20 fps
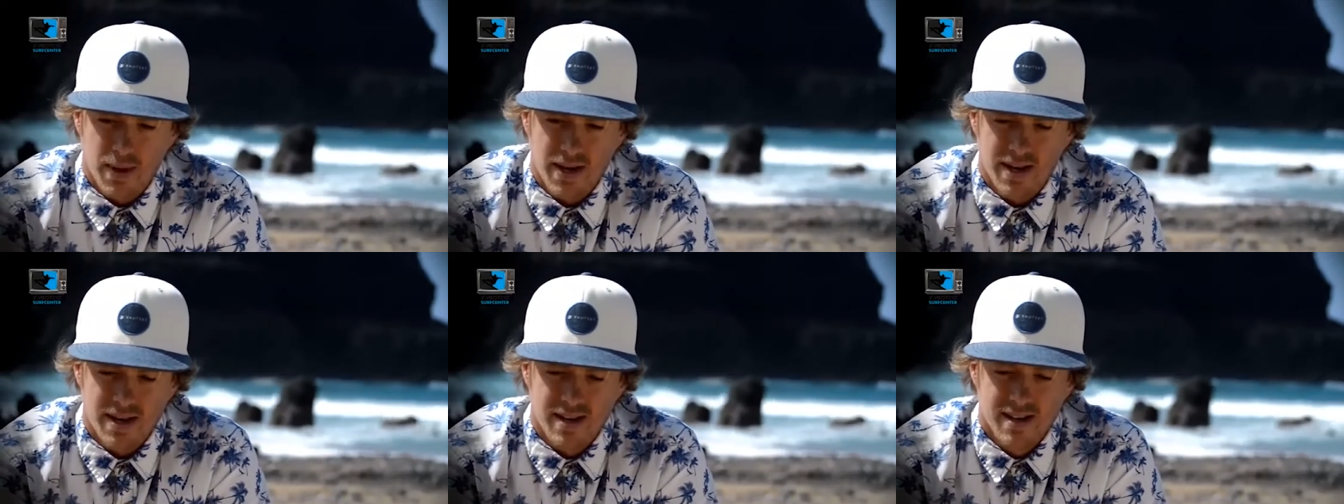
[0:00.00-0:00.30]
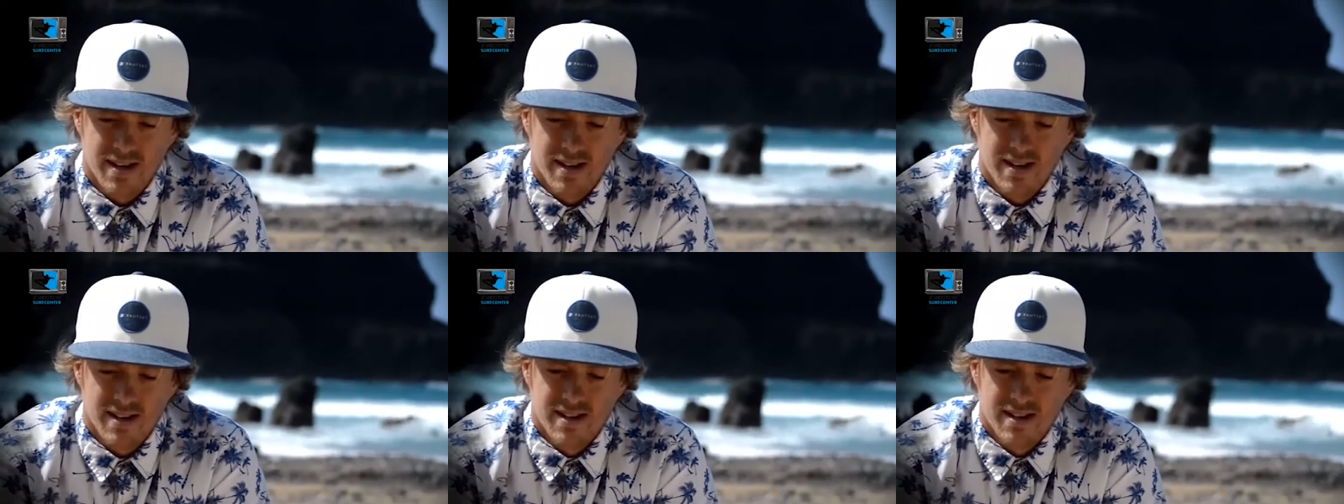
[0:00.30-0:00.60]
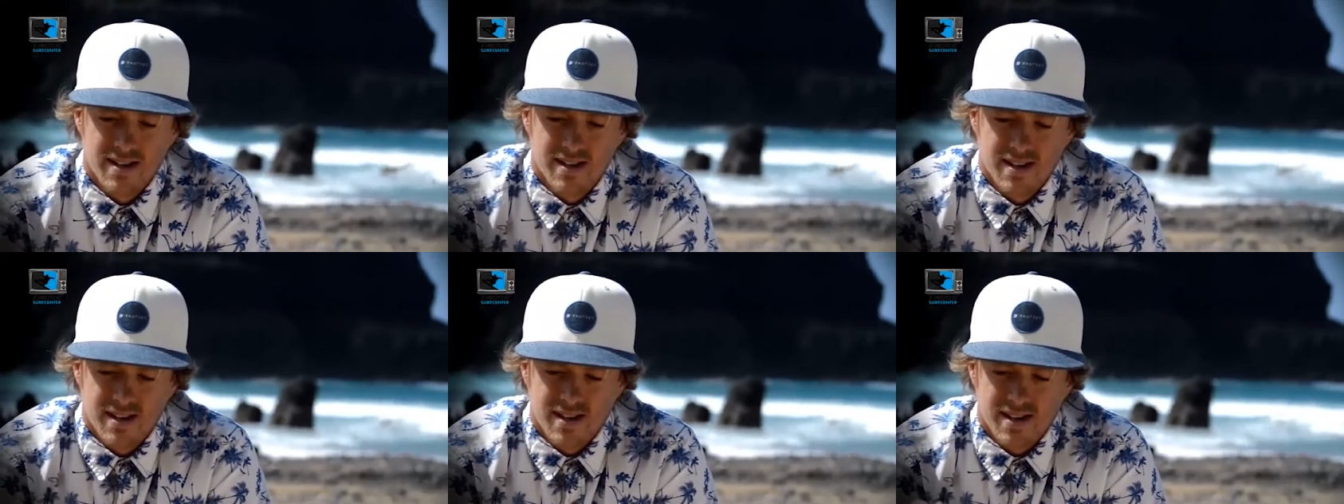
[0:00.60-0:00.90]
And
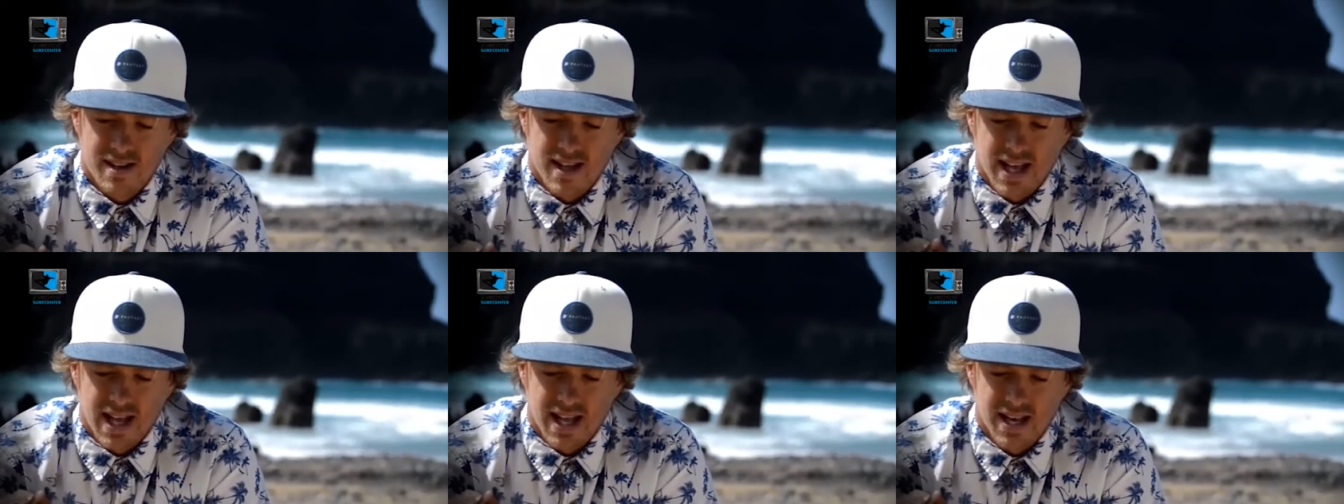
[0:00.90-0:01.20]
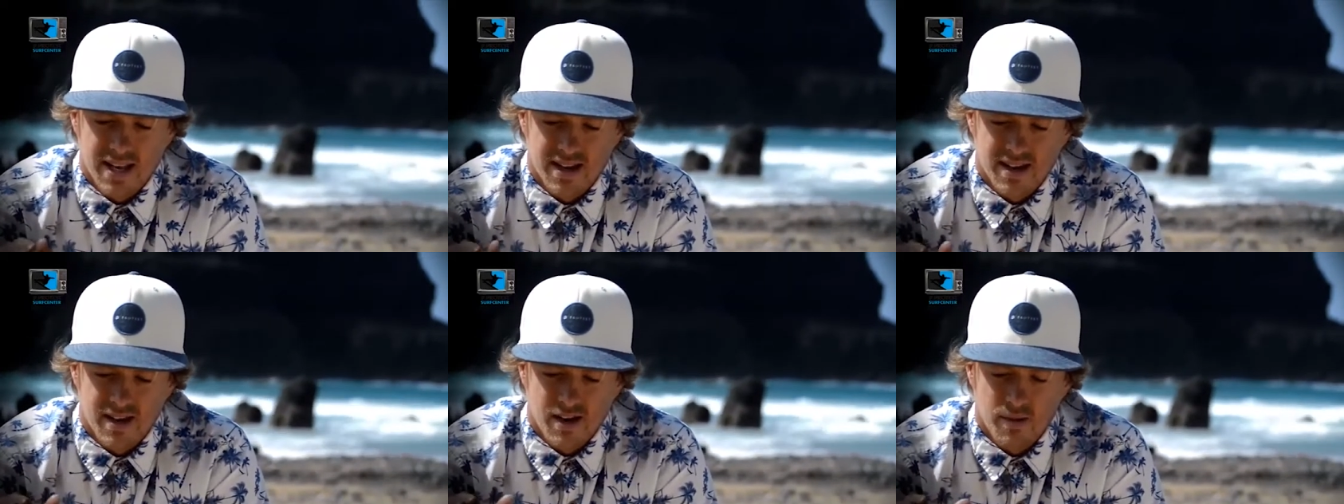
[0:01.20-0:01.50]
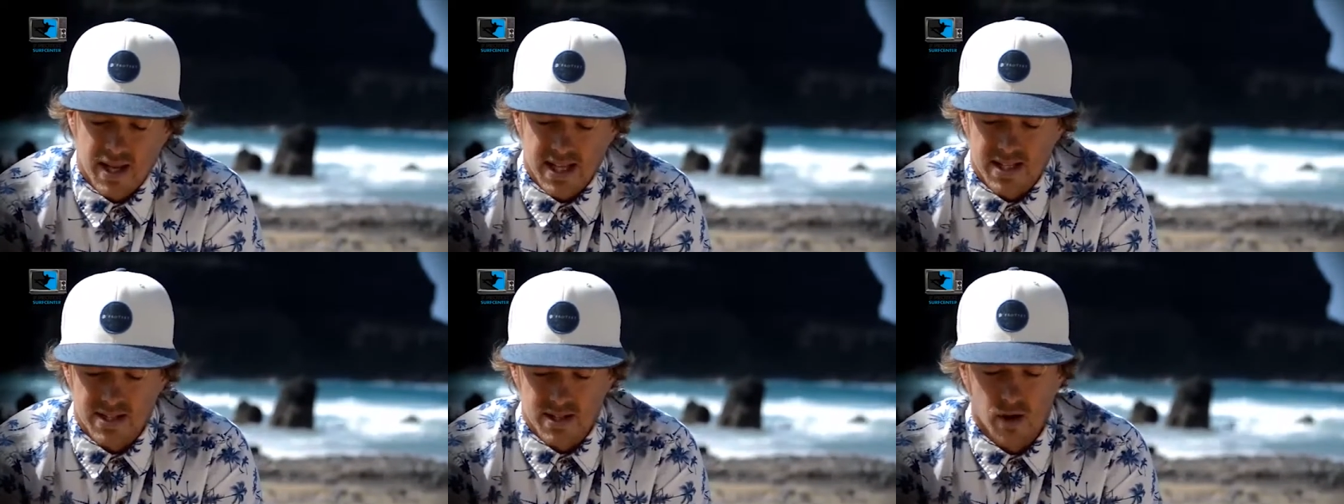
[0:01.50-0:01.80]

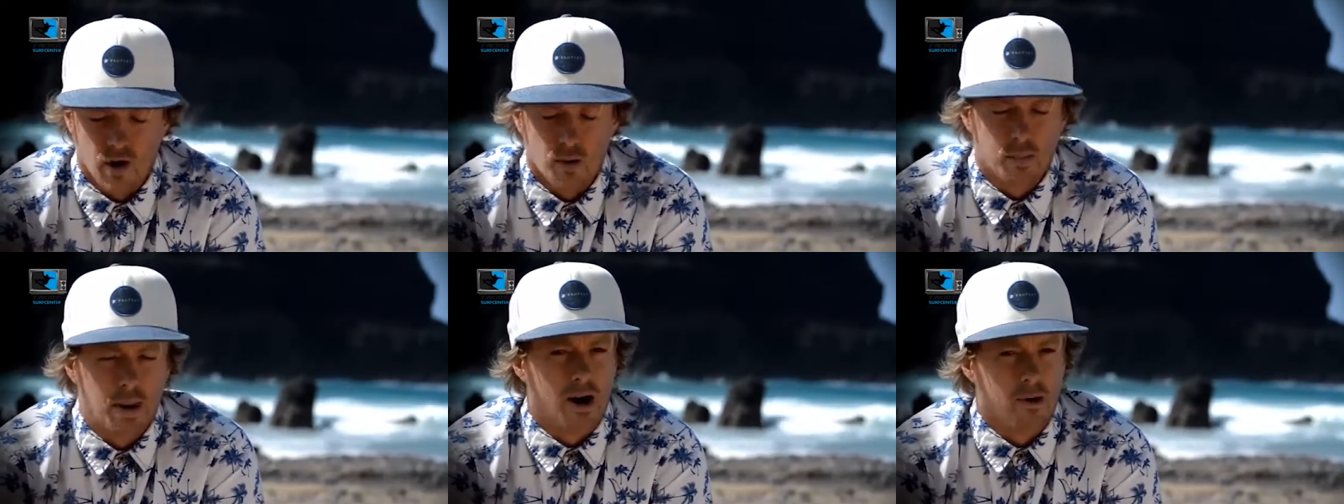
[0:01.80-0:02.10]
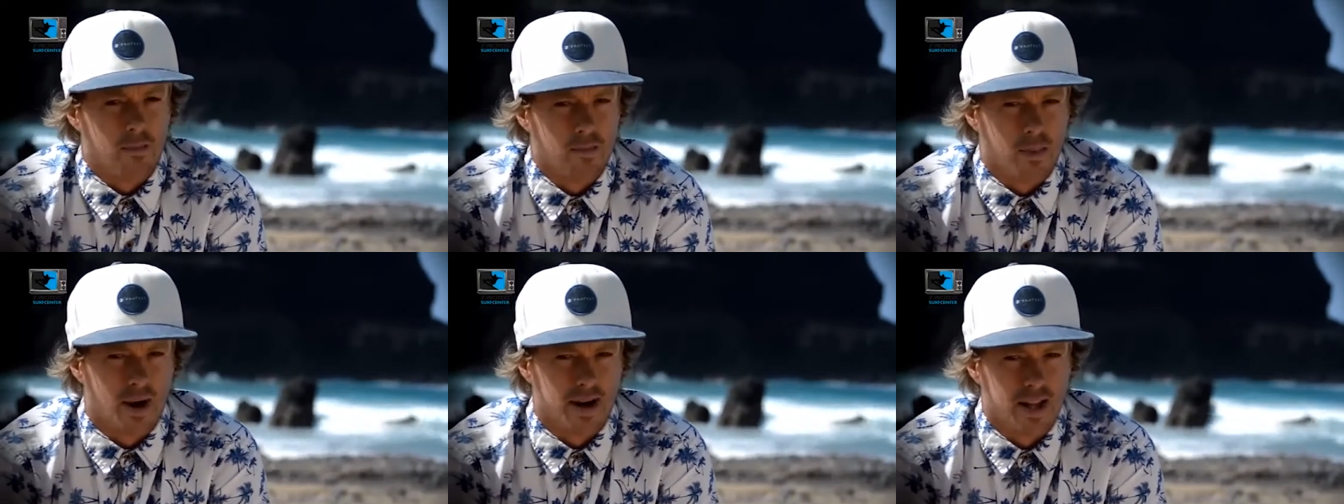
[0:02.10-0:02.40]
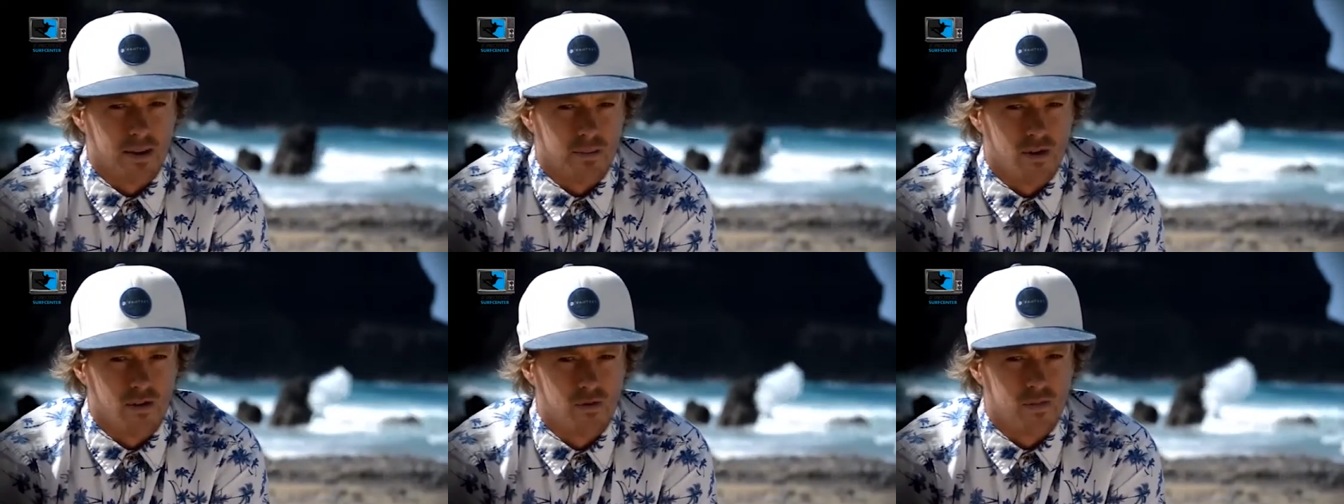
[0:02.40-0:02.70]
it's all about
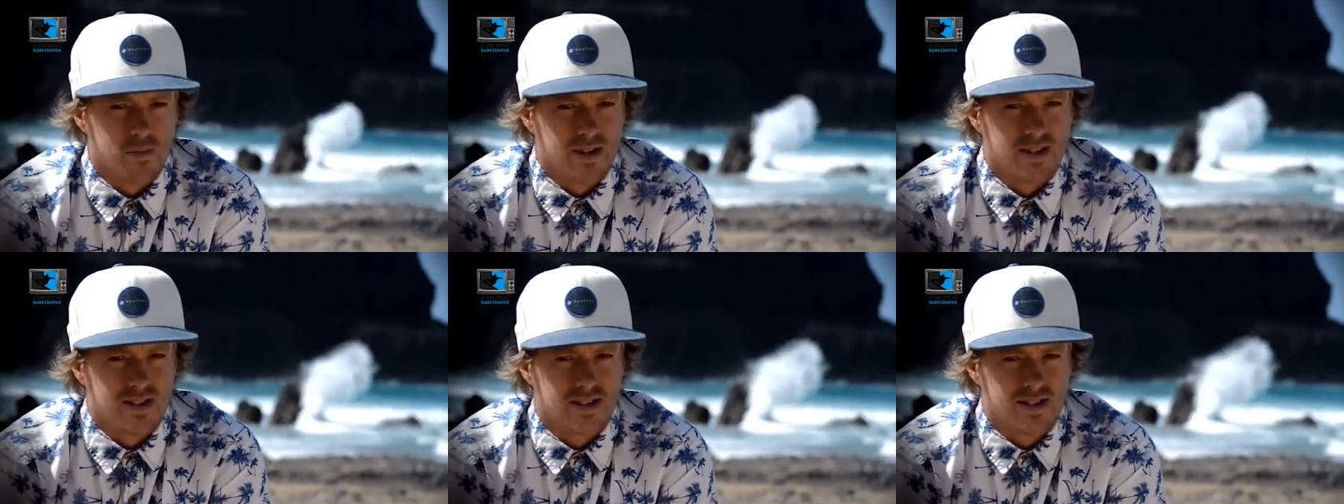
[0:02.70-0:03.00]
body movement,